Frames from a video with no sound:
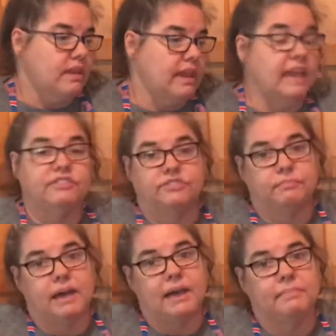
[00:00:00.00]
Aunt
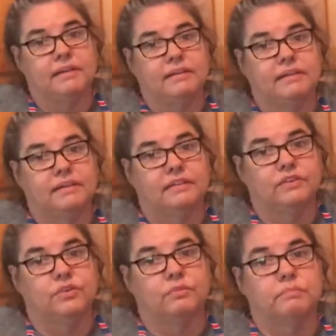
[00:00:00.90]
Jemima
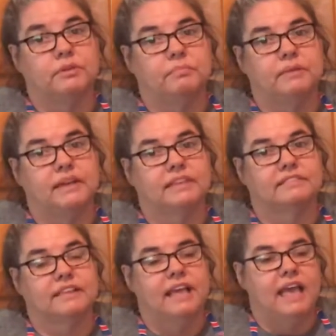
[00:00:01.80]
cornmeal mix.